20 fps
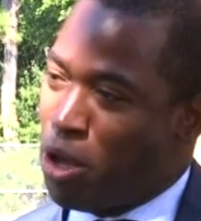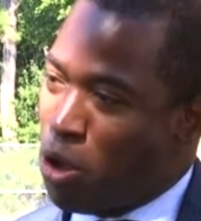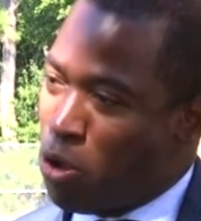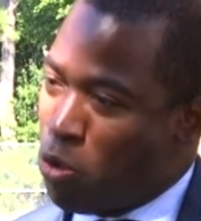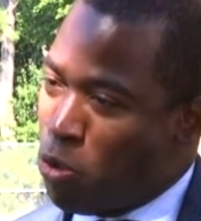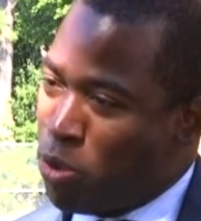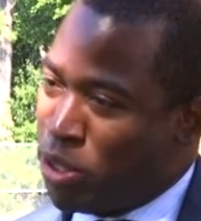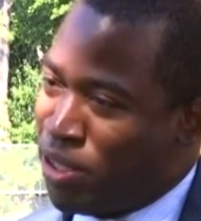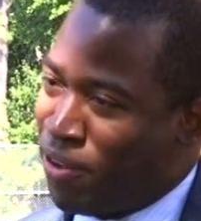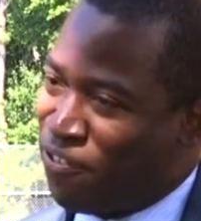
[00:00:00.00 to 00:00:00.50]

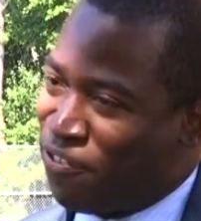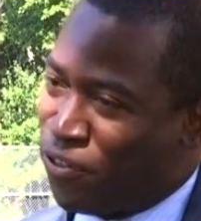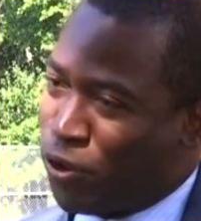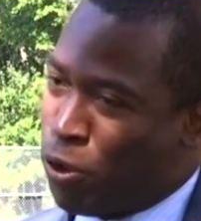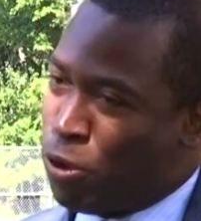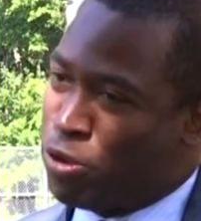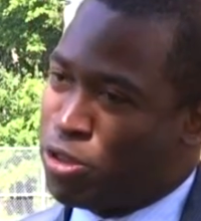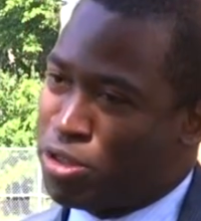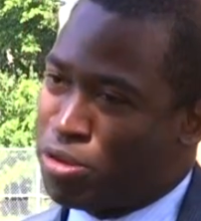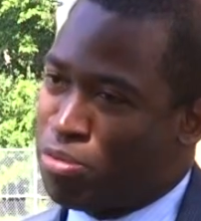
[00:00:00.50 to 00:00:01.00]
will be the
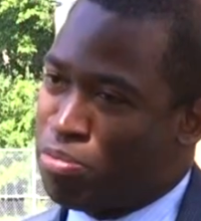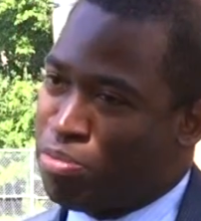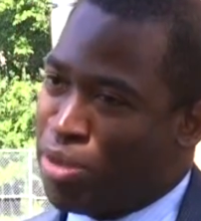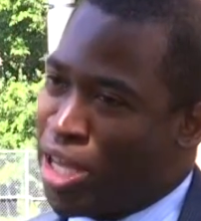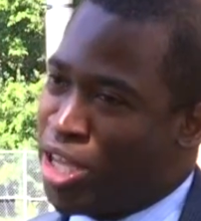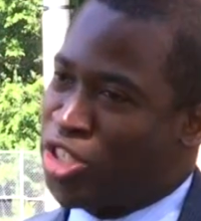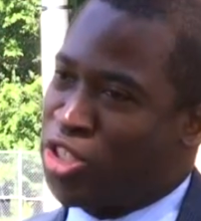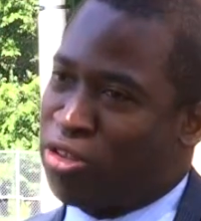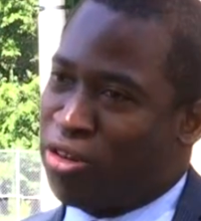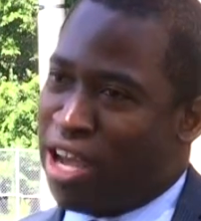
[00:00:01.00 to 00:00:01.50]
first
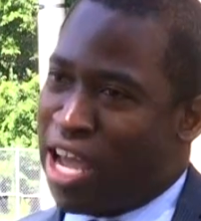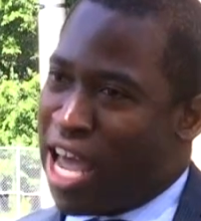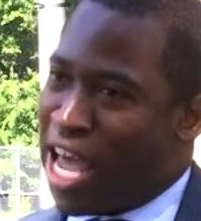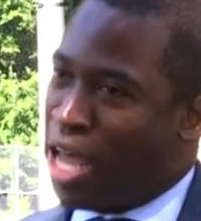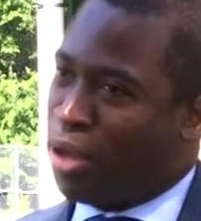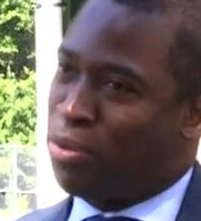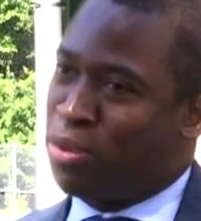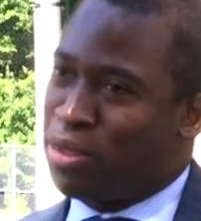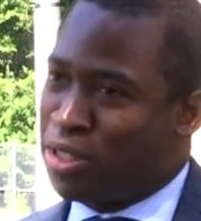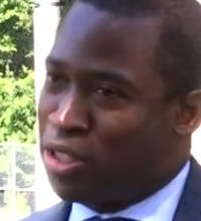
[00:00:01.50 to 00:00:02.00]
major
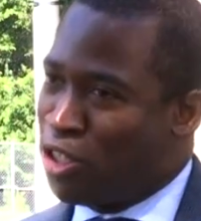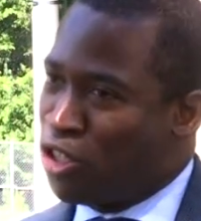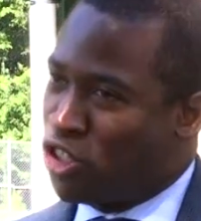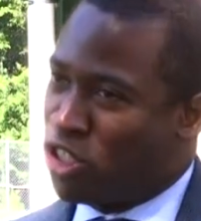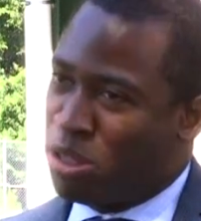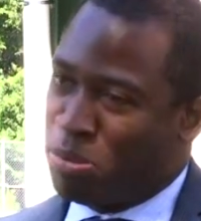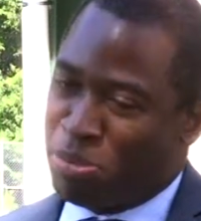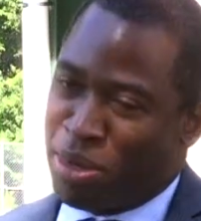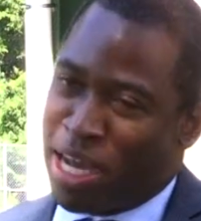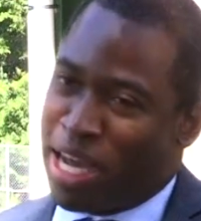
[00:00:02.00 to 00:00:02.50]

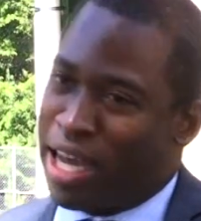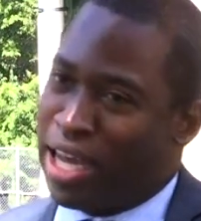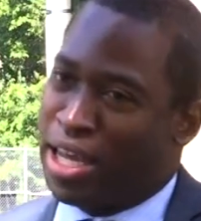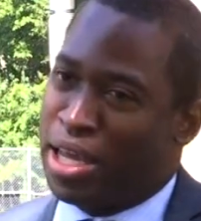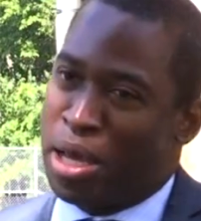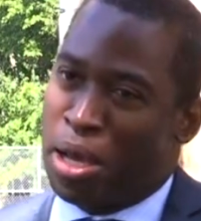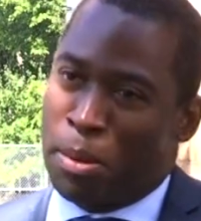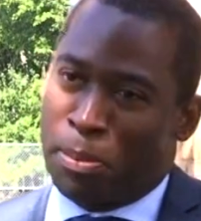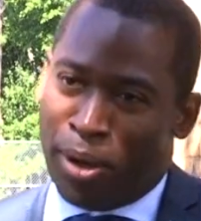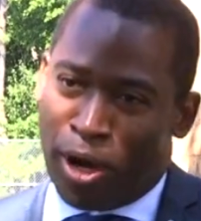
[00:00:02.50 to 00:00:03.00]
acquisition by
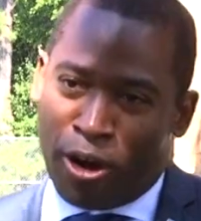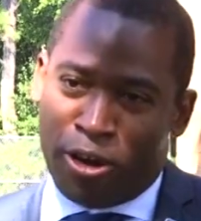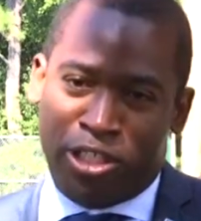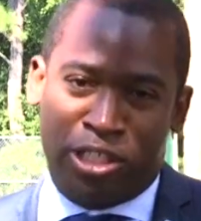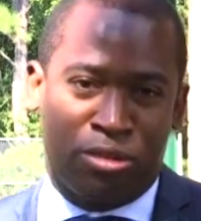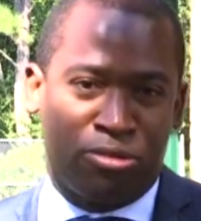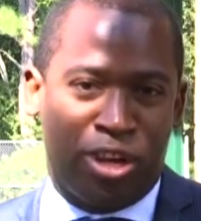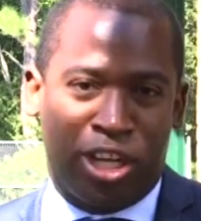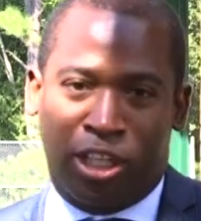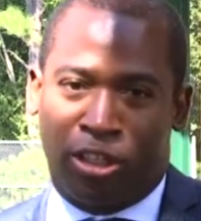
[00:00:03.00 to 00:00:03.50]
Parks
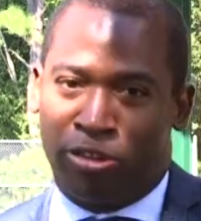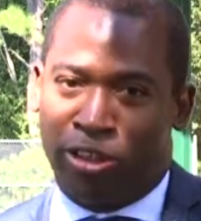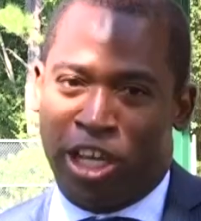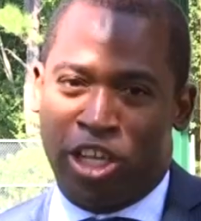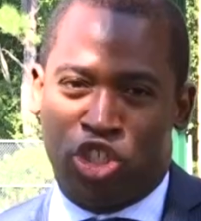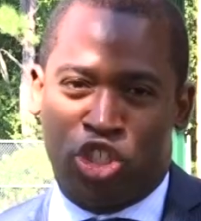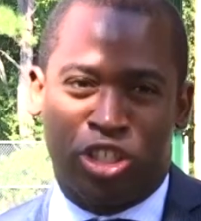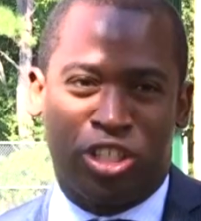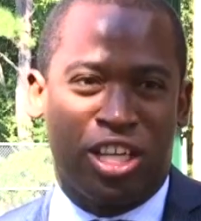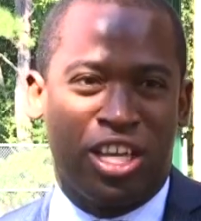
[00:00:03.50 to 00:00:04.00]
and
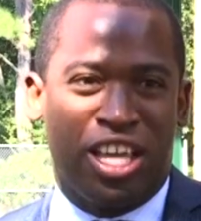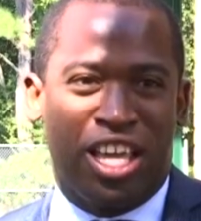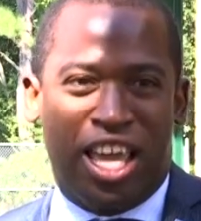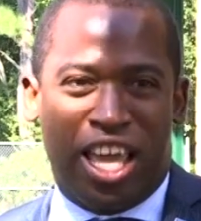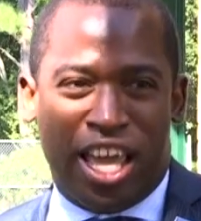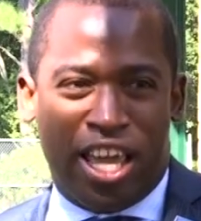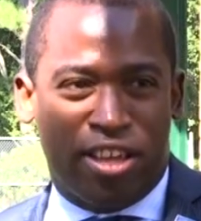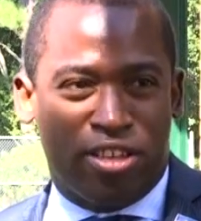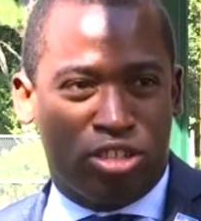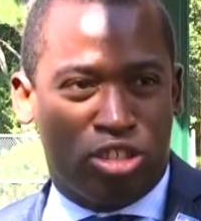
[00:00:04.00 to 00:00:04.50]
Recreation
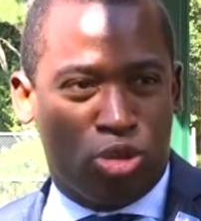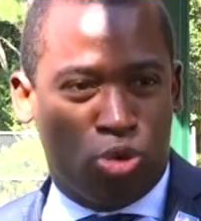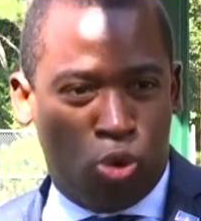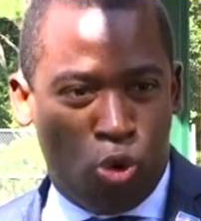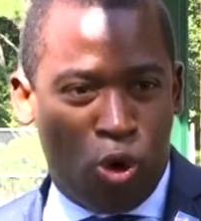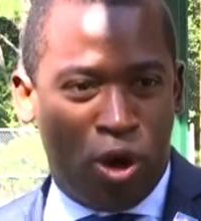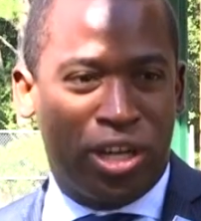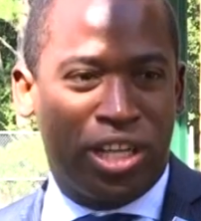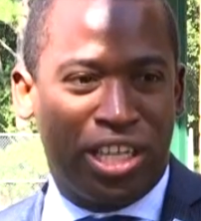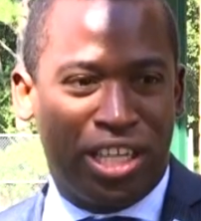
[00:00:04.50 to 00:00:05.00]
in
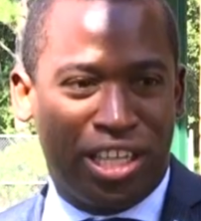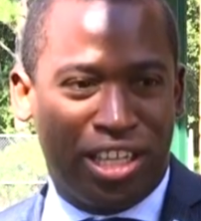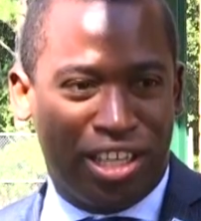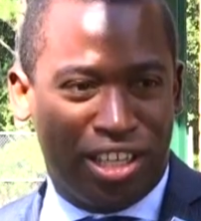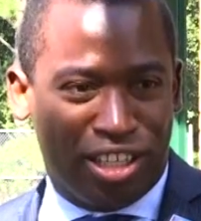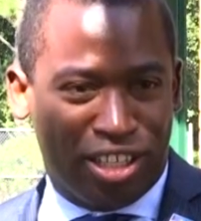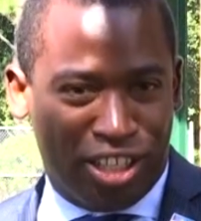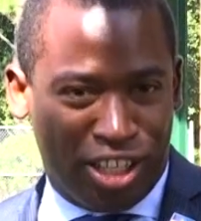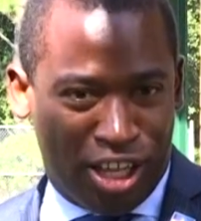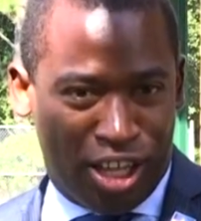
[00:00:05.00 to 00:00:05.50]
20
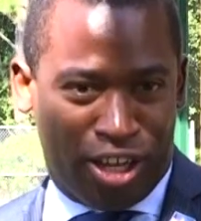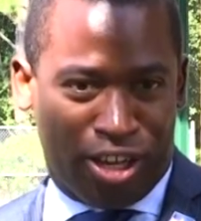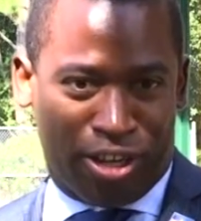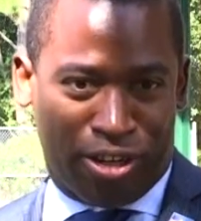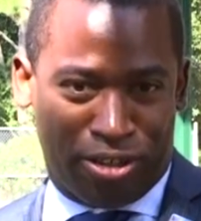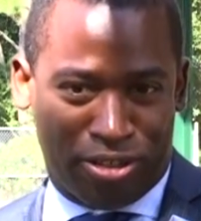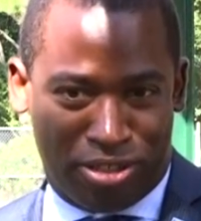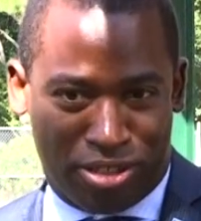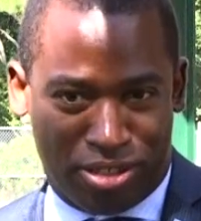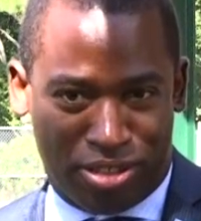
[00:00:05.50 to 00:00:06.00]

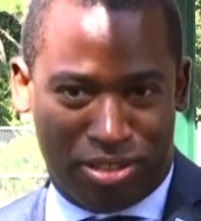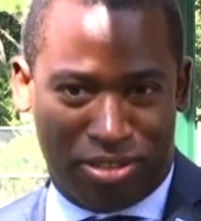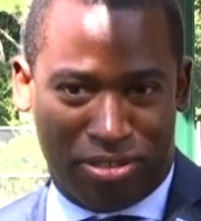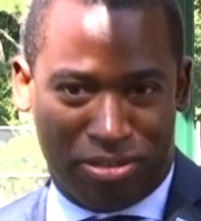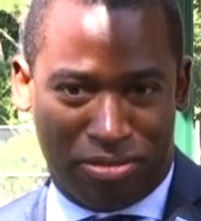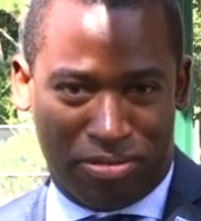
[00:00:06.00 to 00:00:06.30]
years.